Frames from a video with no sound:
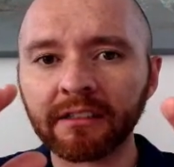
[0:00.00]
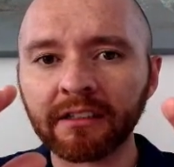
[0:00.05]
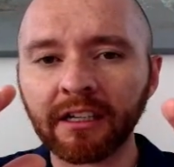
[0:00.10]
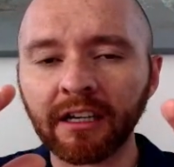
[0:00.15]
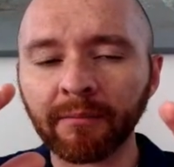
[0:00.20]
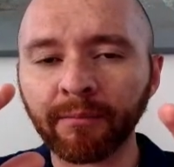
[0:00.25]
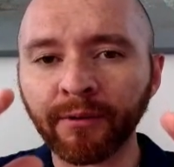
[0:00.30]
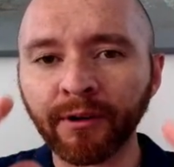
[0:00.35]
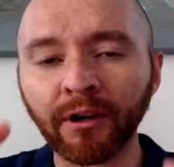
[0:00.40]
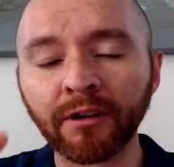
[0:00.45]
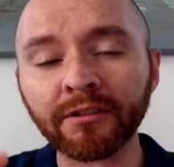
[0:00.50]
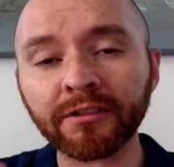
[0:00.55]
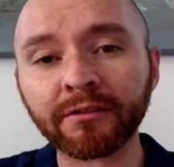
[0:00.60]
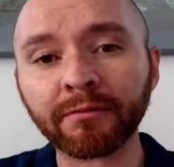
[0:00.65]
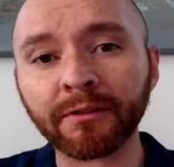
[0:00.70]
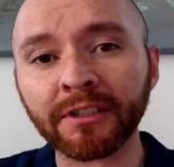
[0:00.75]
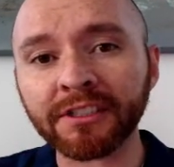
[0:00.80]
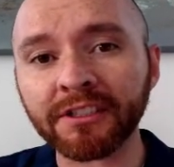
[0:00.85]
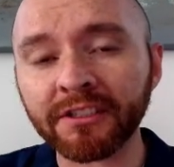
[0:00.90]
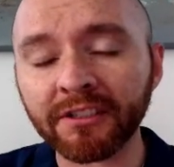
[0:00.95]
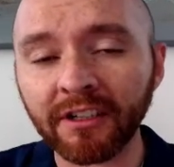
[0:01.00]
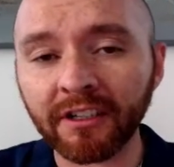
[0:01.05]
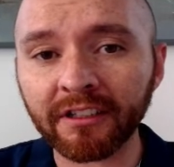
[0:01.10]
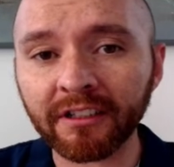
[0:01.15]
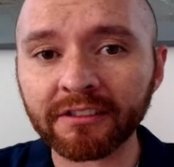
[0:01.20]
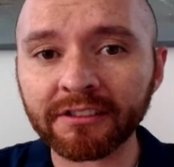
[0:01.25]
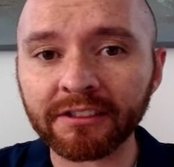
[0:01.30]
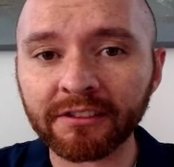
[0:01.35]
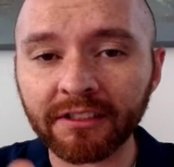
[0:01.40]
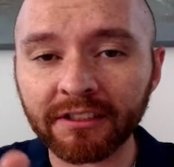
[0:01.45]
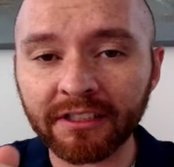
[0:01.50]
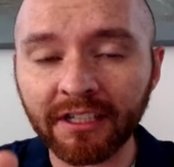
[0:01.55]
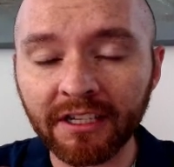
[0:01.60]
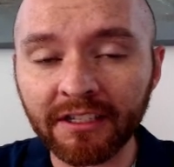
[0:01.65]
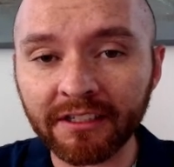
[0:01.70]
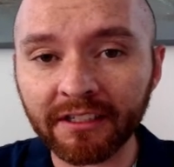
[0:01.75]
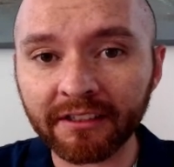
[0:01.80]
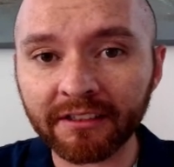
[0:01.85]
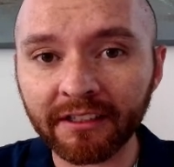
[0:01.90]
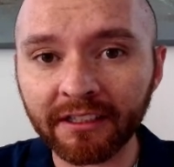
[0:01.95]
Approach research articles
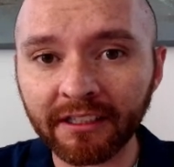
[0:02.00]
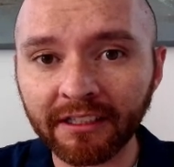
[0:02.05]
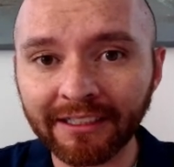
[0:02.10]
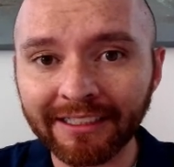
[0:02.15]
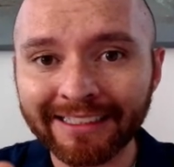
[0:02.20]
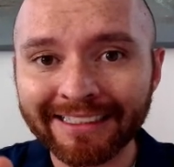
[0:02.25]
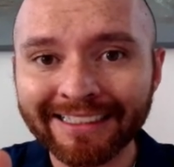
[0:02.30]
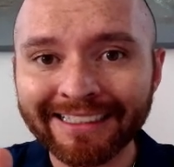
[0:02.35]
strategically,